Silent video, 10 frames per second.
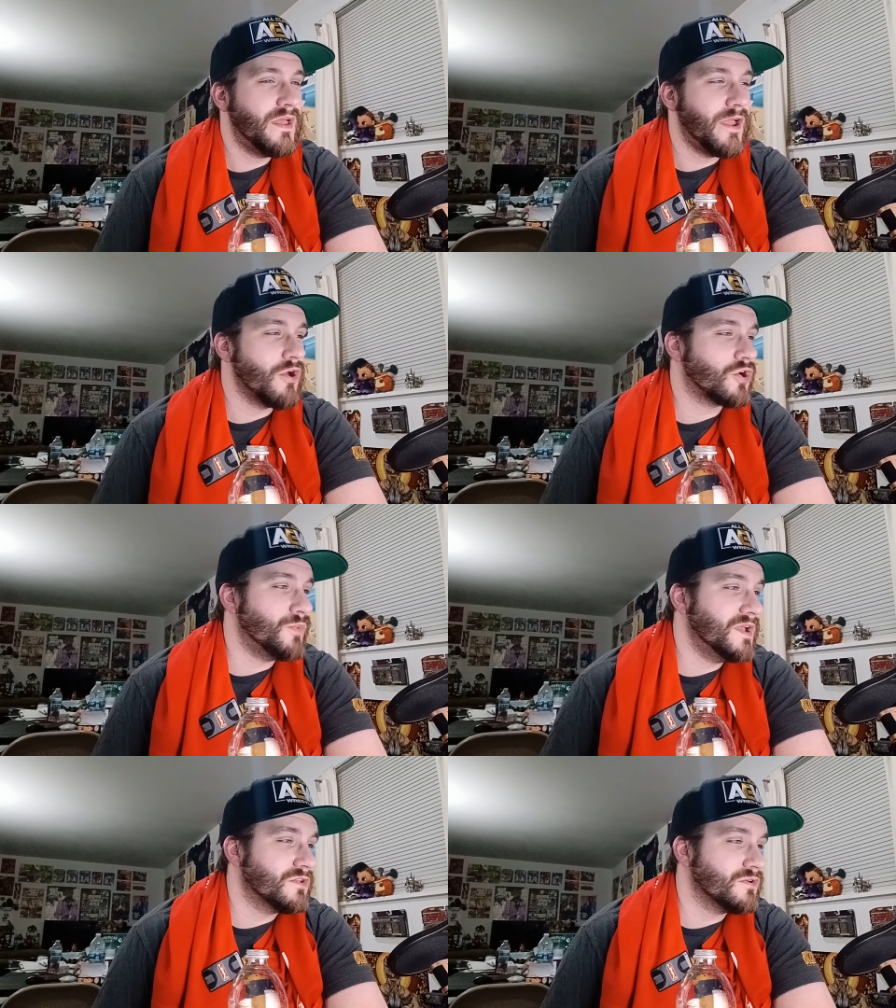Erica
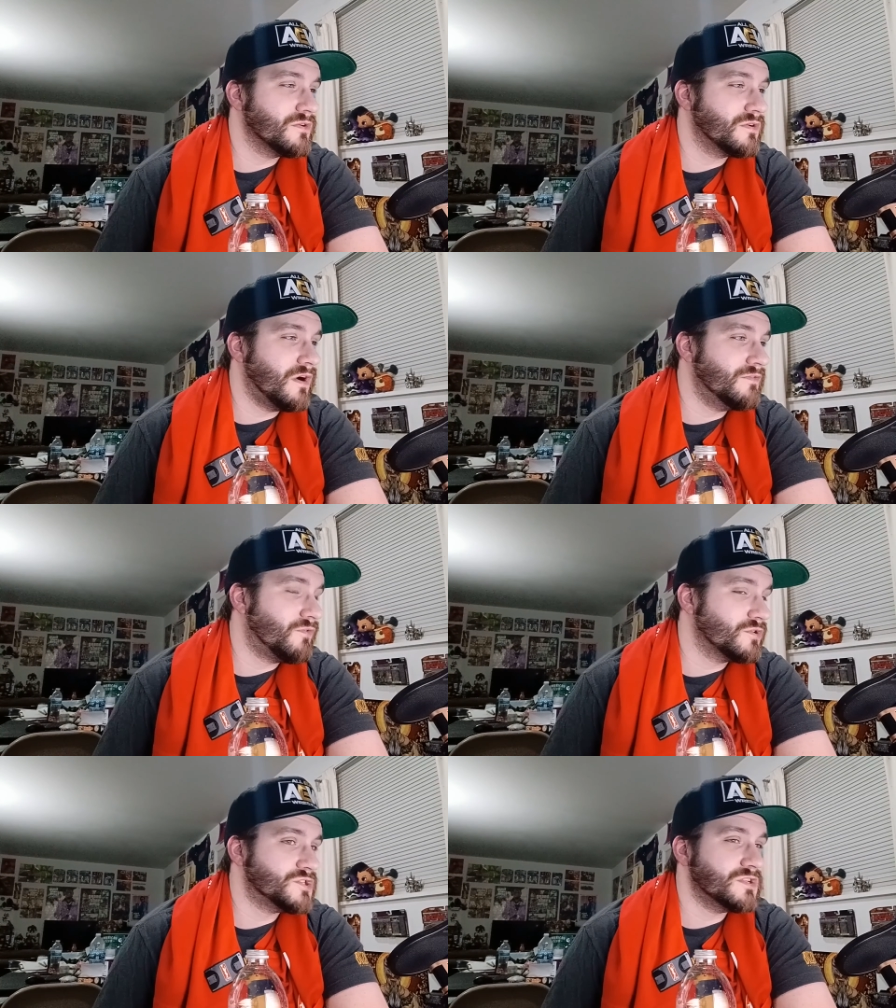Wheeler,
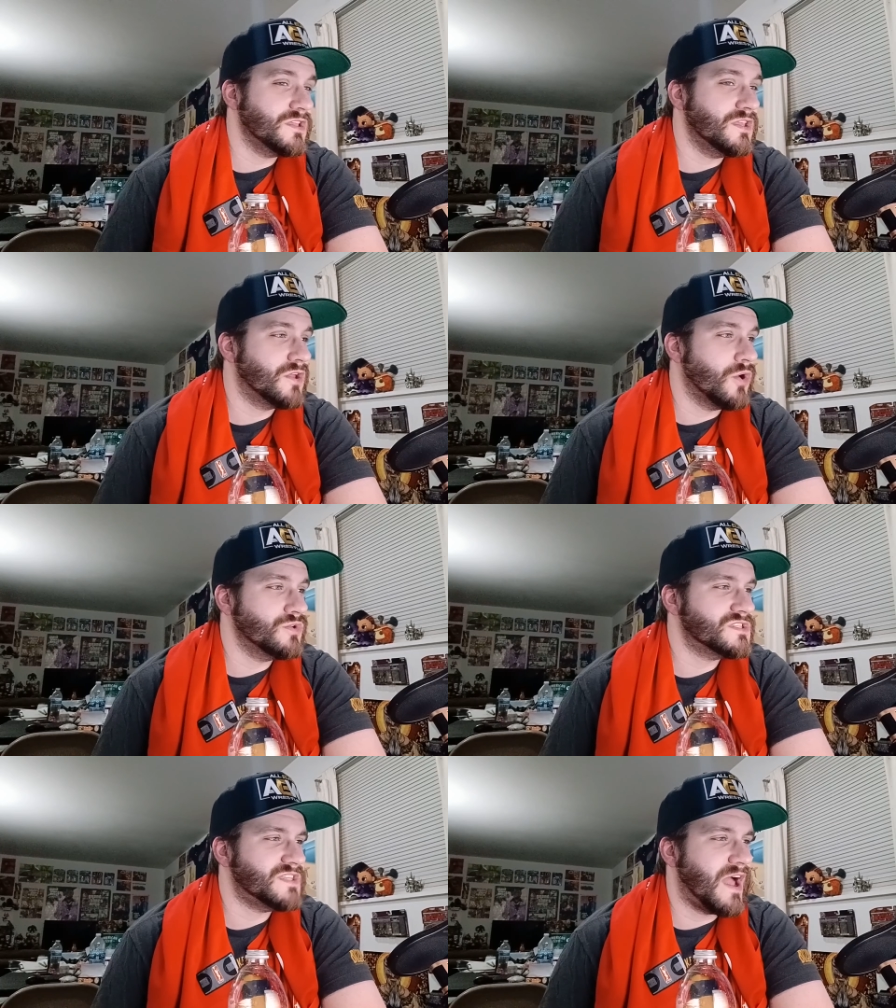unfortunately,
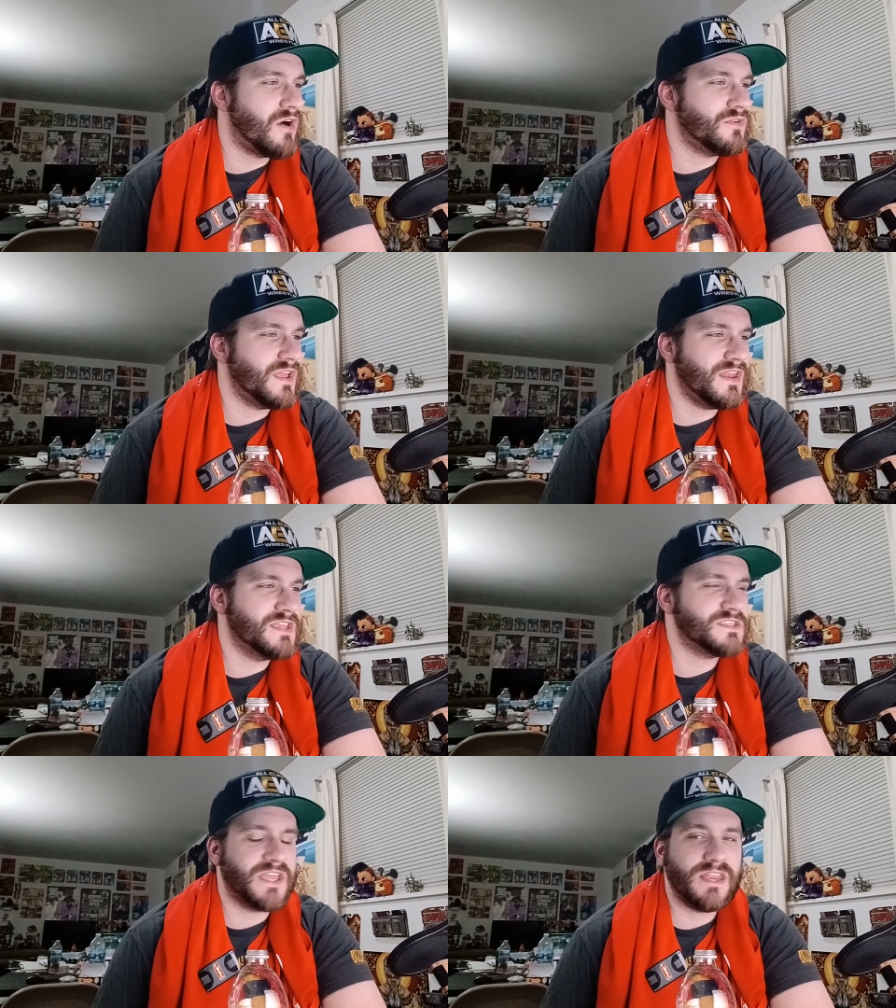goes down and
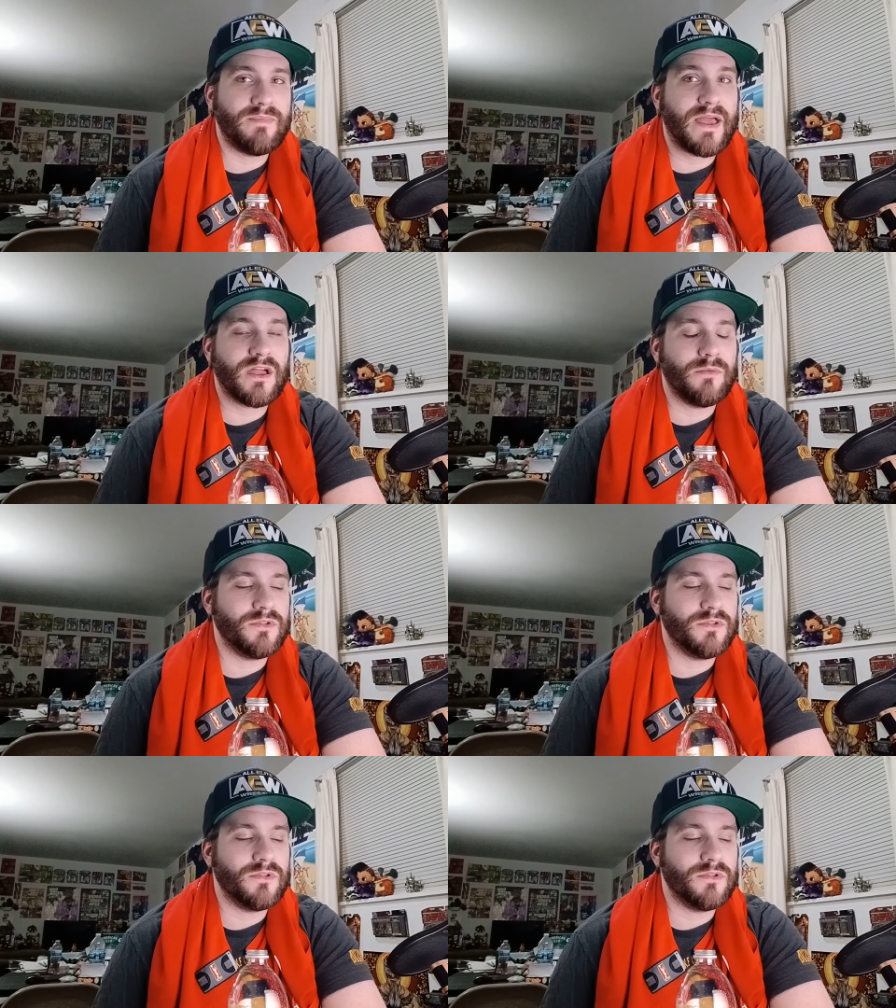isn't getting back up.